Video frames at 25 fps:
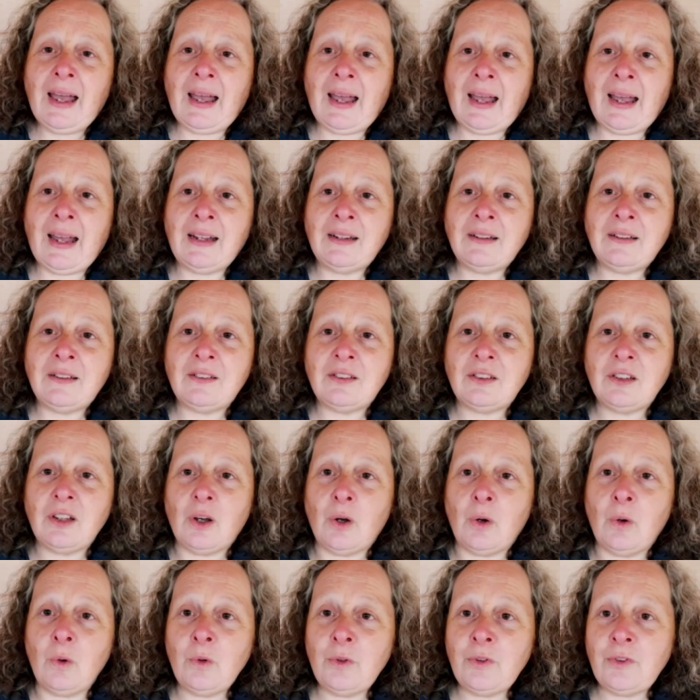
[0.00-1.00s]
And
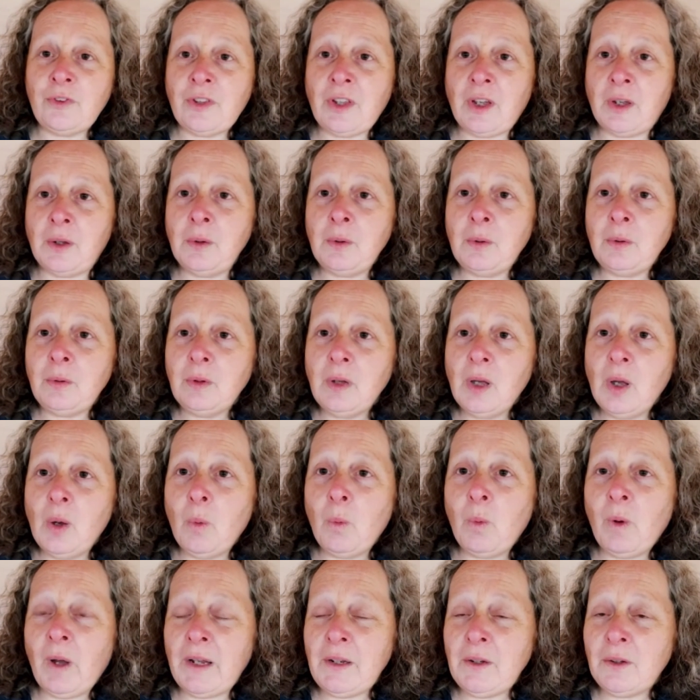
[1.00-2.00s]
also,
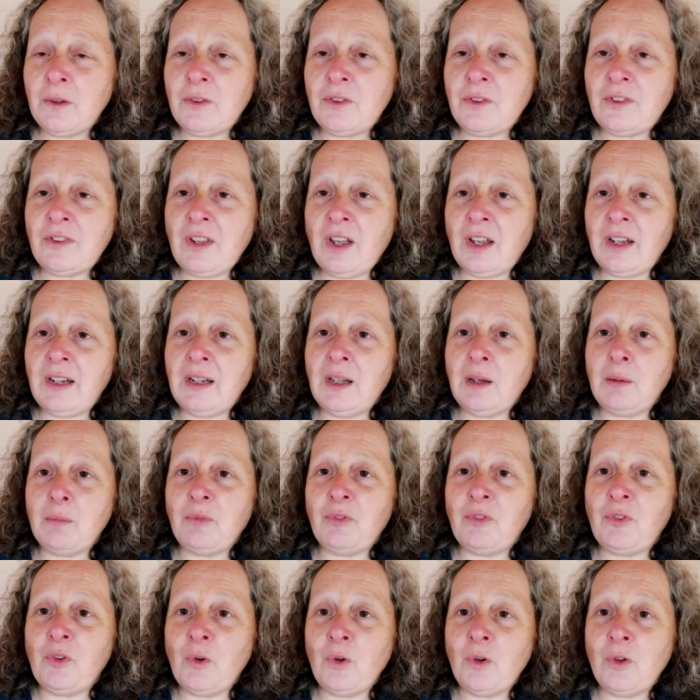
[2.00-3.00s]
why not sign
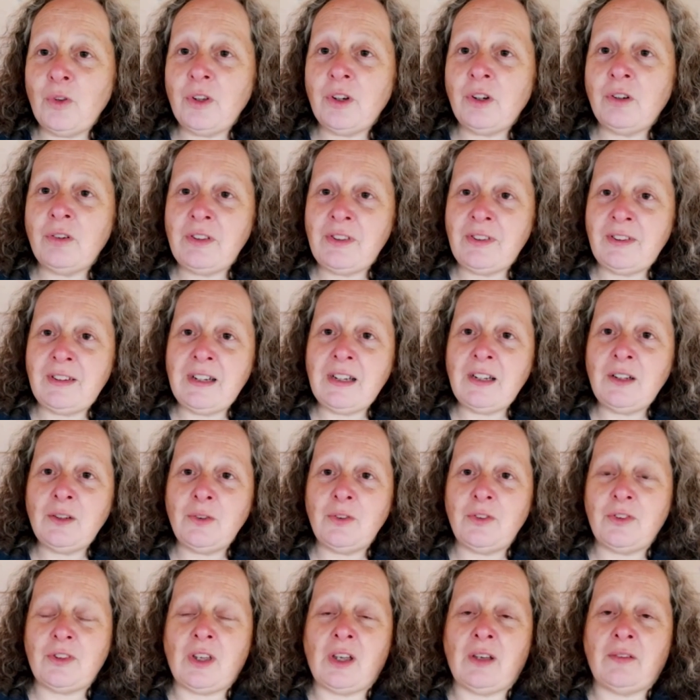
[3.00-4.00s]
up for the Chris
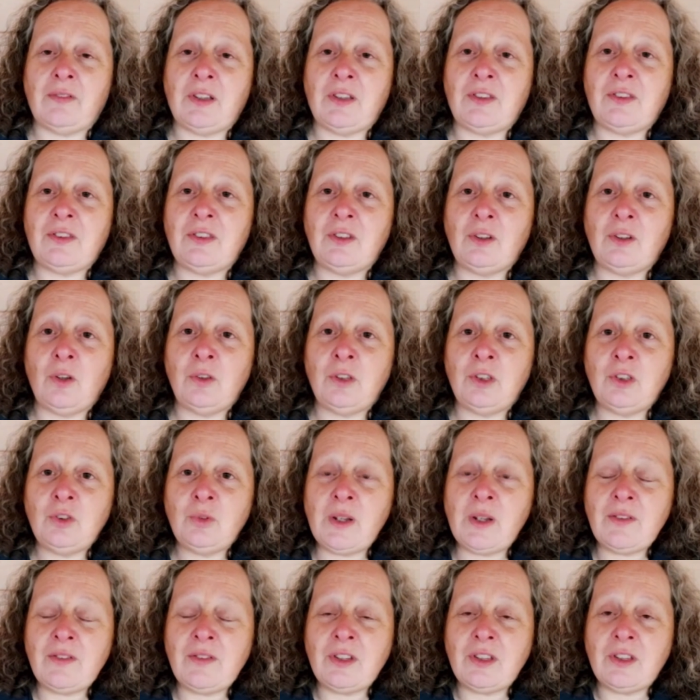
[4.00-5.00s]
Dingle service on the
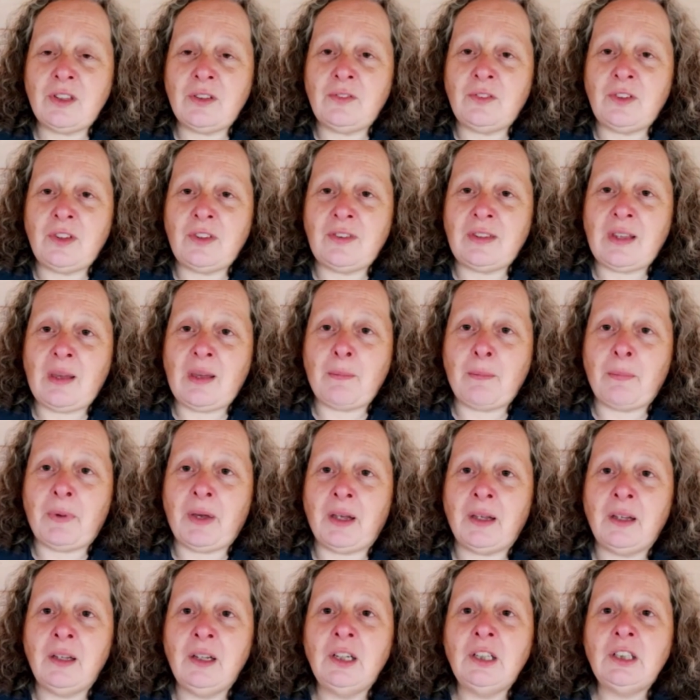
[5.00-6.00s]
20th of
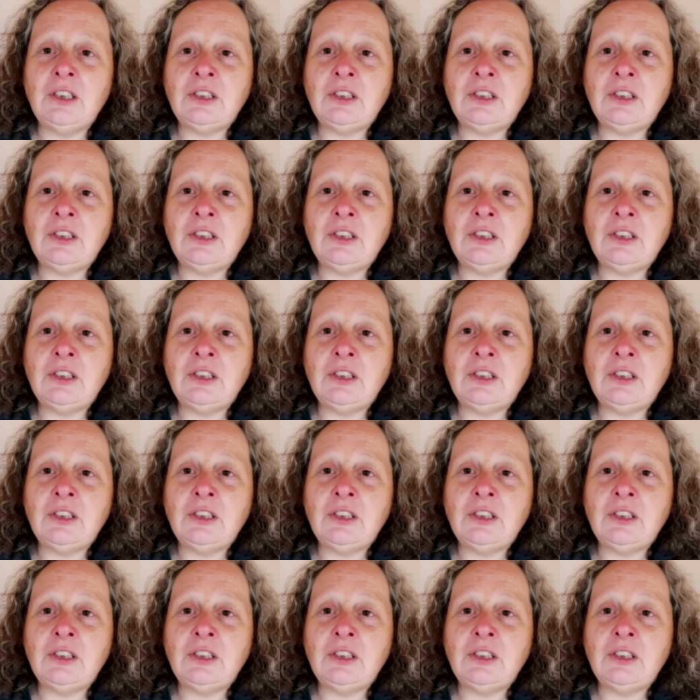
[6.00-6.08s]
December?